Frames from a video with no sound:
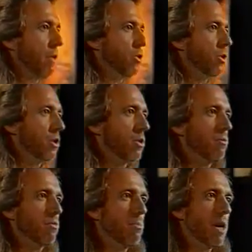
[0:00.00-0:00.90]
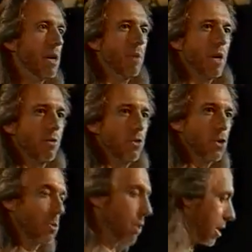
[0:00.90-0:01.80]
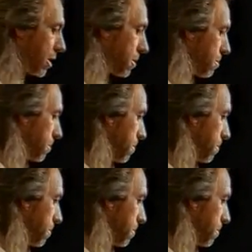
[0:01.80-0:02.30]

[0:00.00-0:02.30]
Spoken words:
as you hear them from my mouth to your body.